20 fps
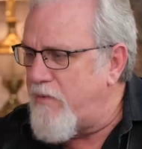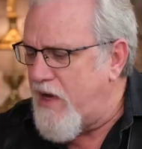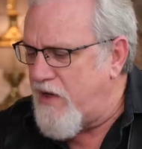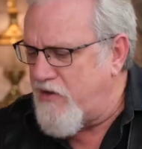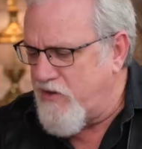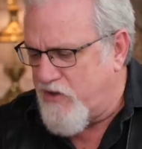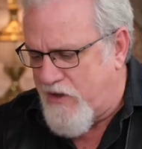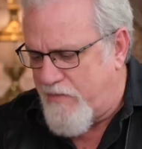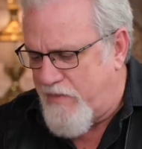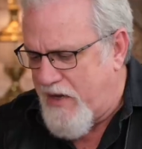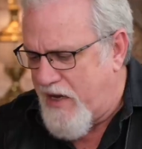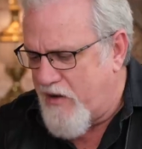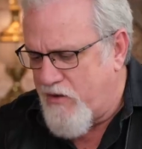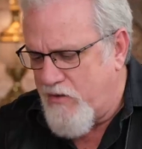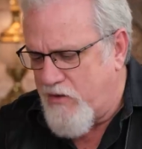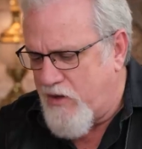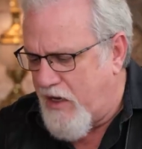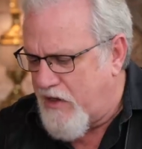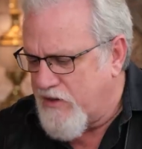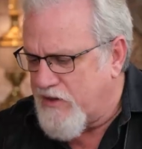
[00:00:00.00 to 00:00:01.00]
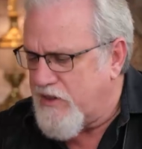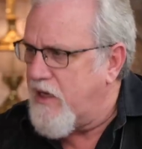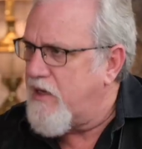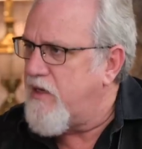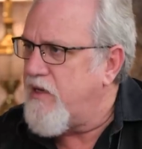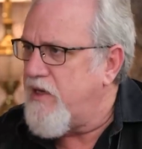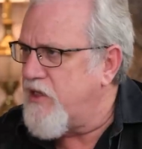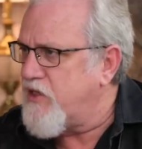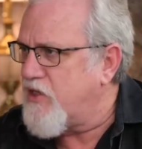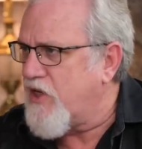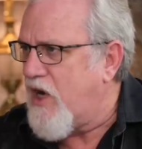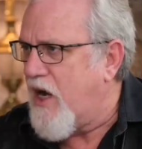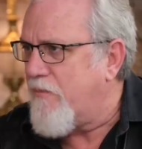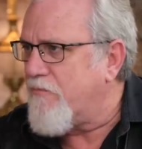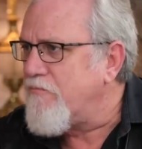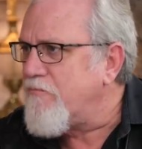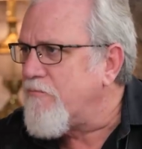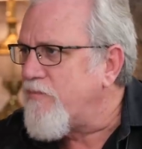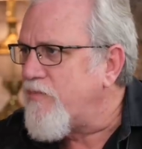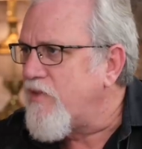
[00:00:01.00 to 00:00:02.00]
men? Zubair, Ulas, and
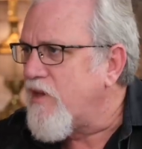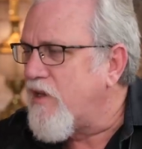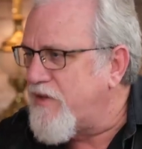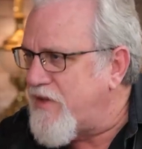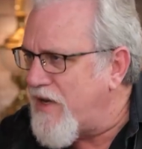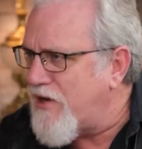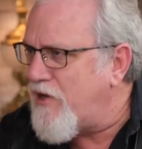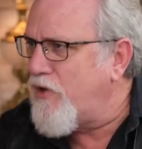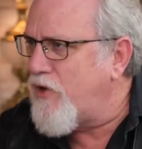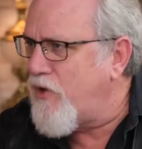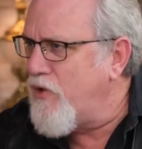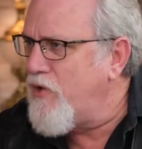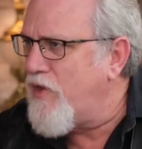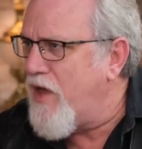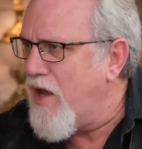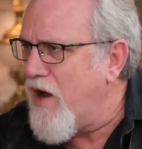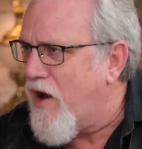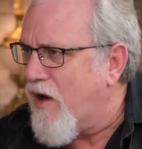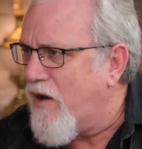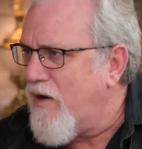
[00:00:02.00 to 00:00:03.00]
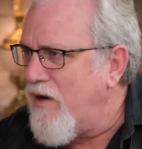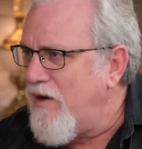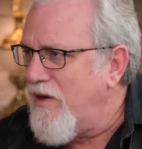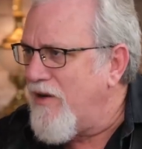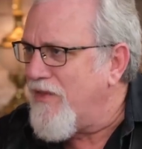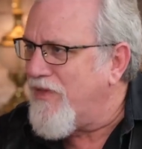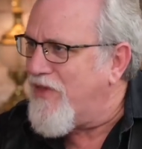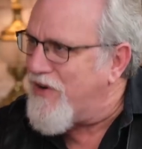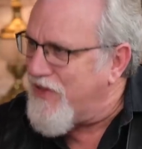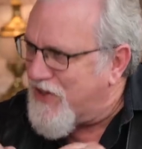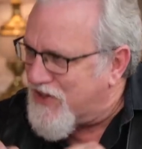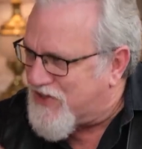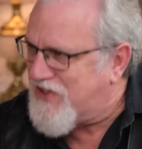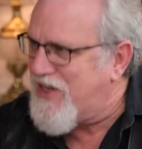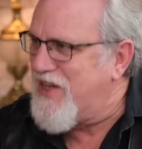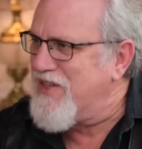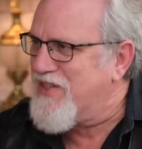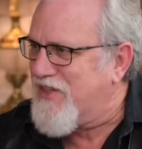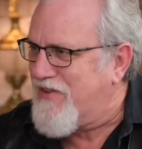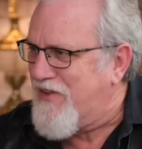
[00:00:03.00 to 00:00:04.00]
Hisham. Take a look at who they are. They're the
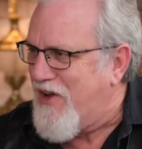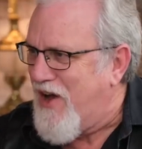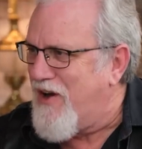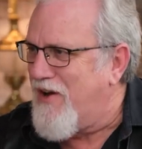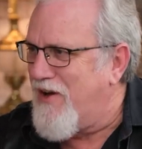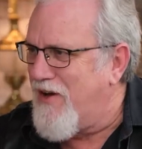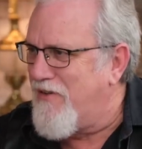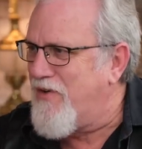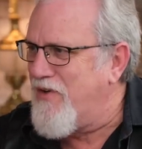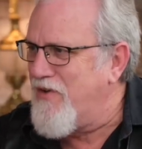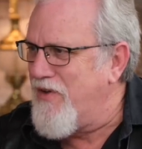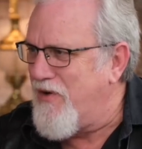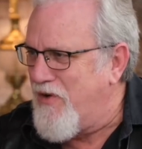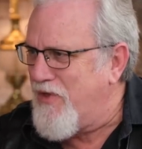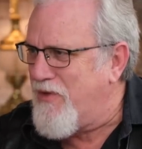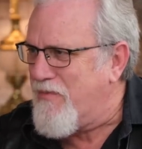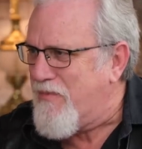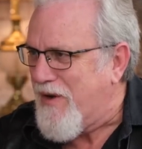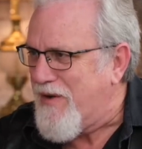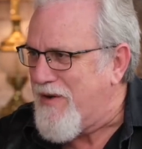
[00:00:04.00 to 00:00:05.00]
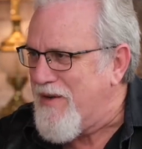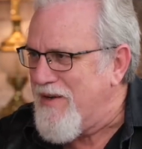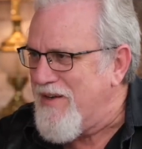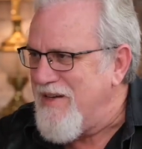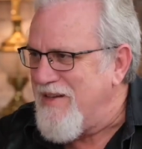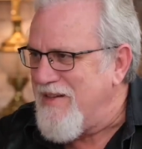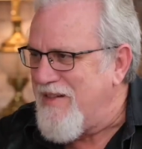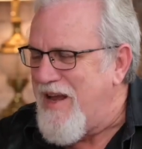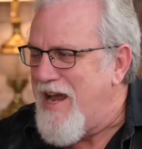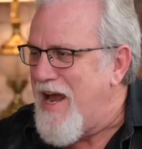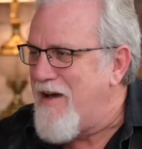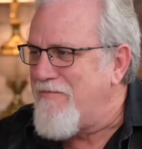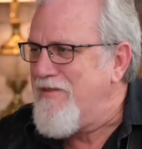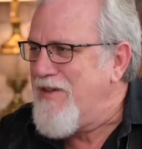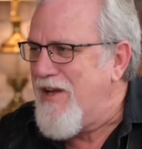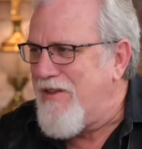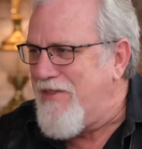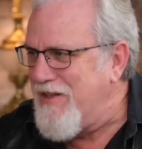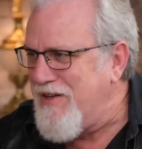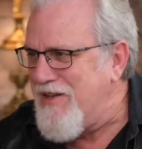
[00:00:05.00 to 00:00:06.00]
sons-in-law of Uthman. They have
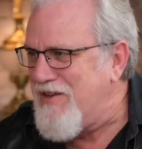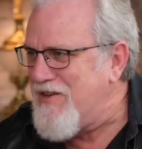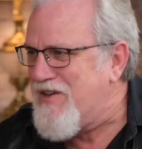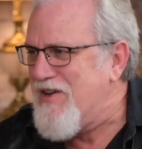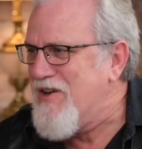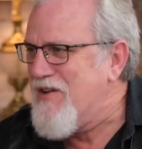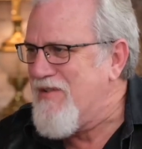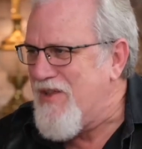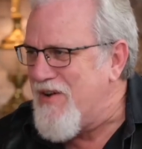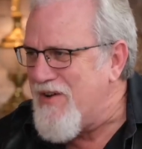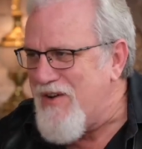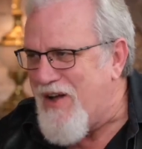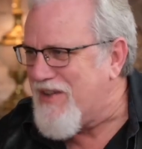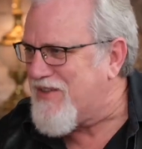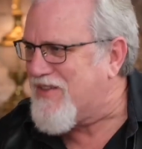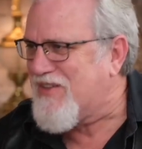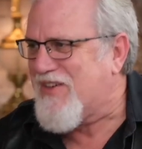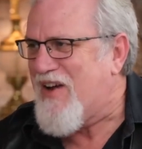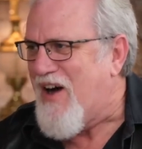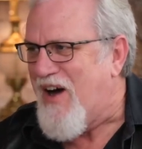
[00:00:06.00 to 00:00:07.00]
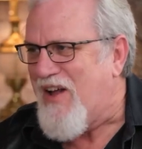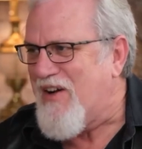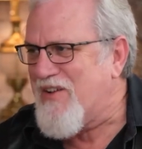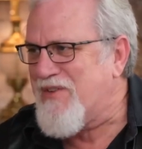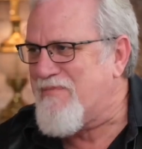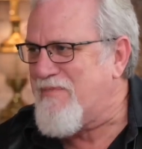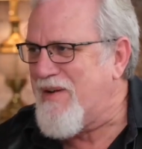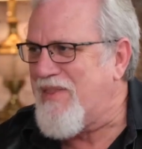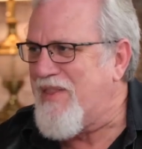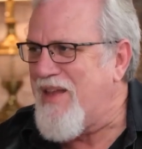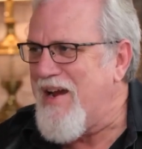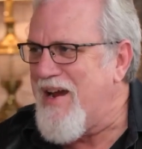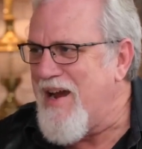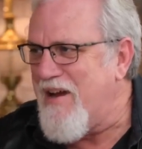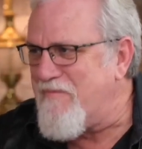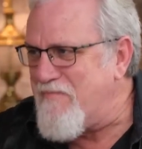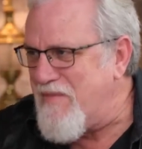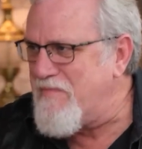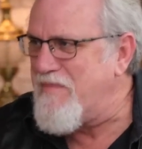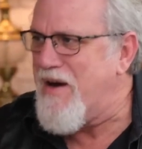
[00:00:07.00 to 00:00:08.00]
nothing to do. They're not scholars, but they
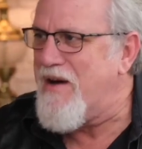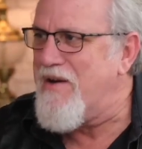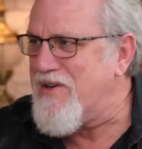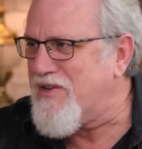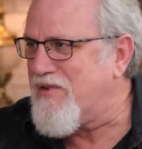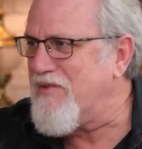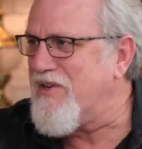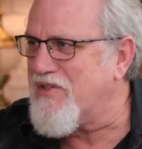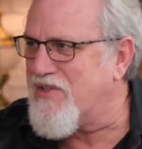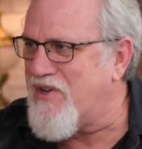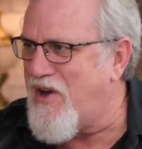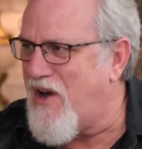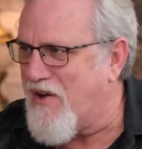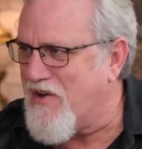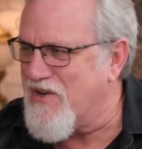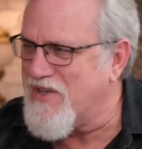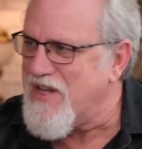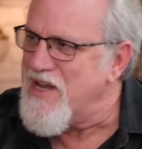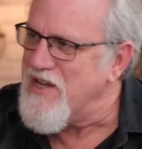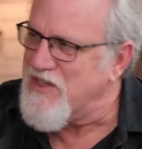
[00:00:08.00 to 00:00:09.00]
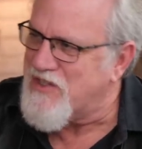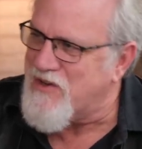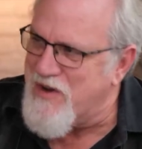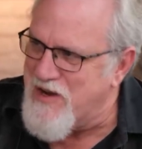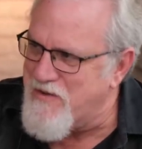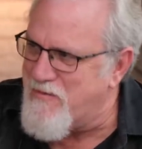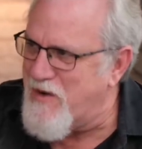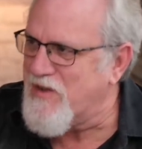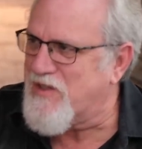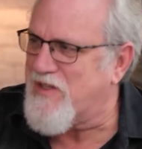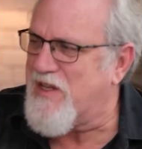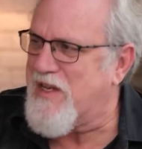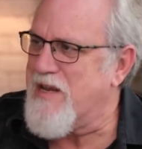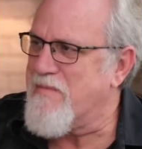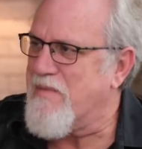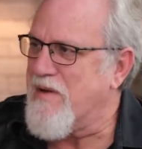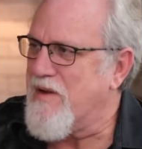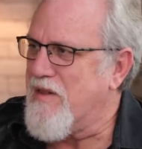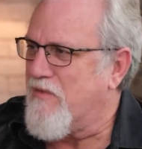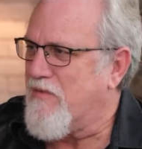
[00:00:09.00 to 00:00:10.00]
have been married to his daughters, so he wants to
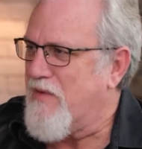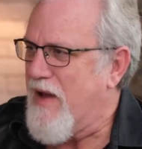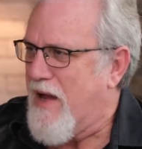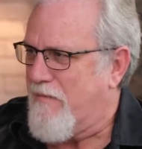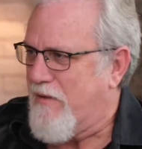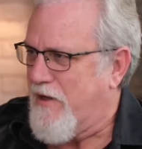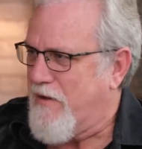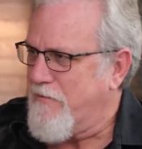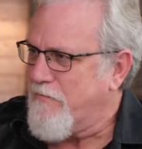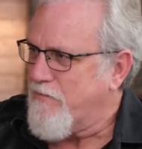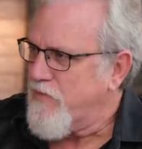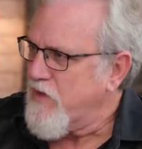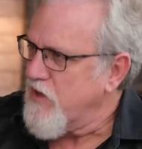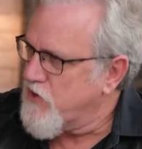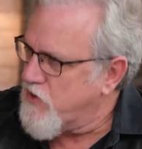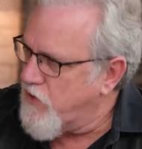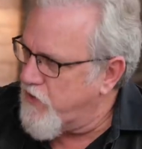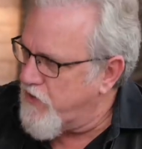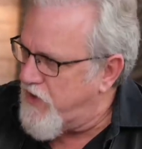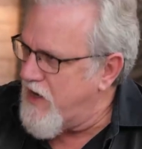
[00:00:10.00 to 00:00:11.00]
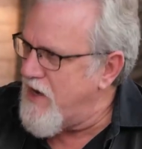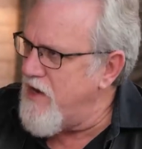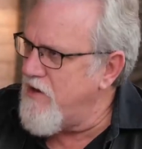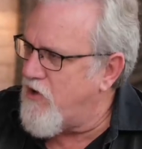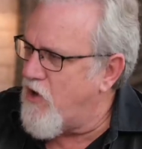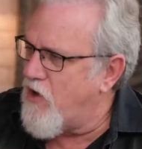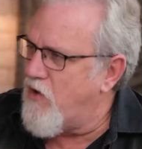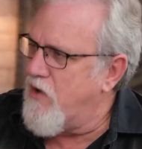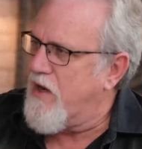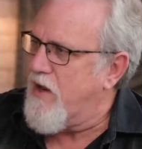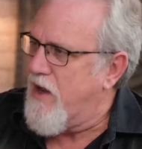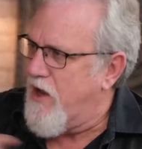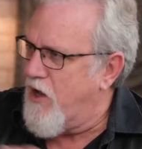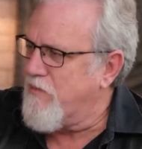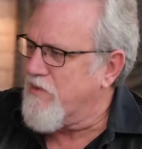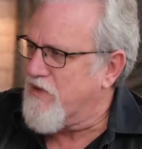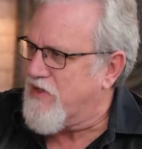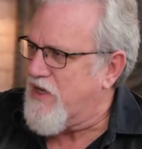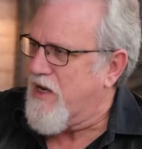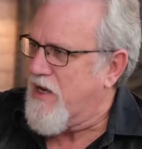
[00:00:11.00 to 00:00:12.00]
keep it in the family. So they go and
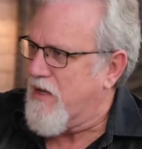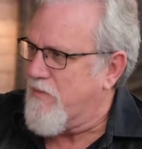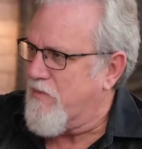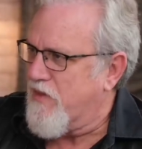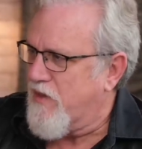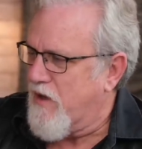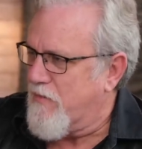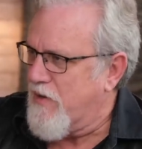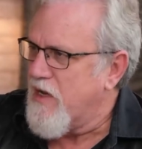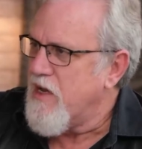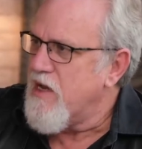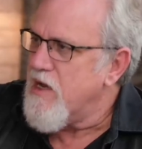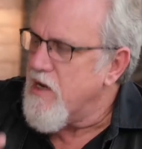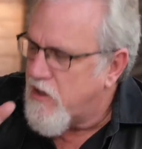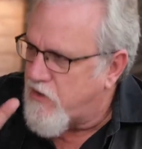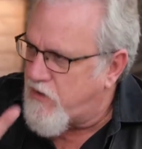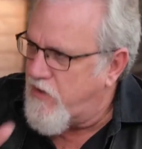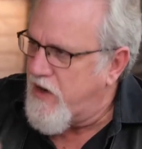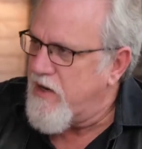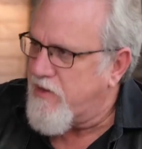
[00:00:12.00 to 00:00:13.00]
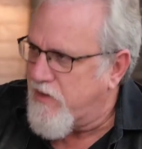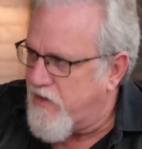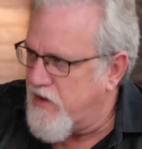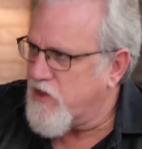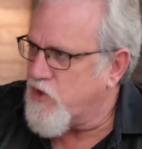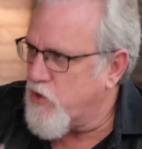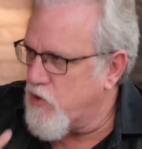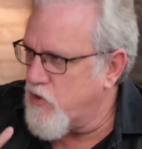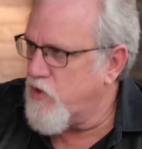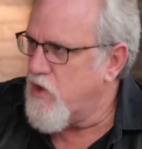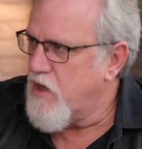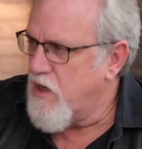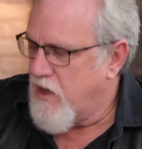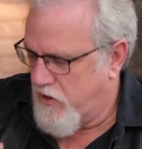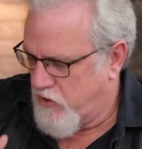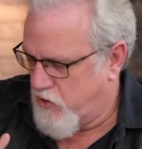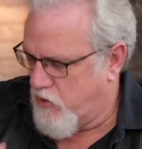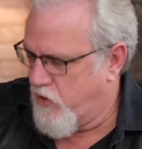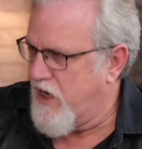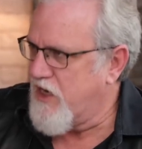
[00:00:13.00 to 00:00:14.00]
help Zayd ibn Thabit create this
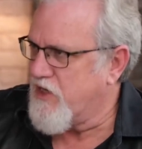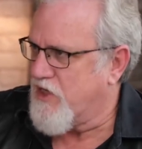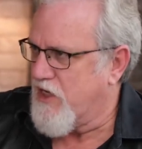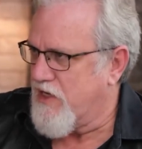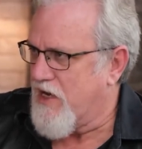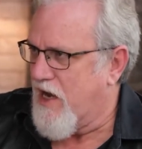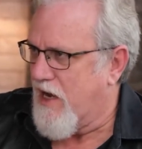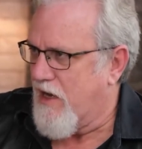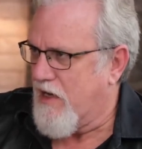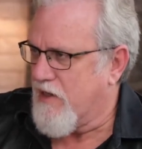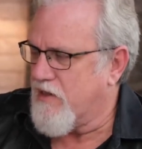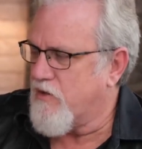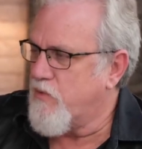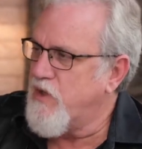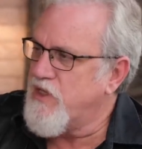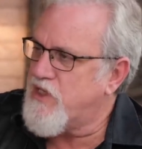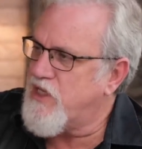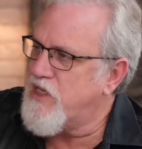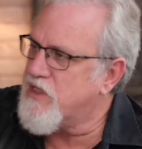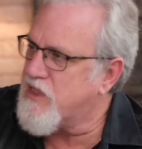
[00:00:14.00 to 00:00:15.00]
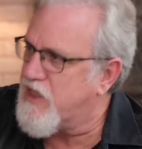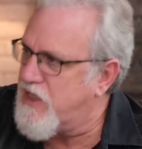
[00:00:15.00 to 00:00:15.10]
Qurayshi dialect, which is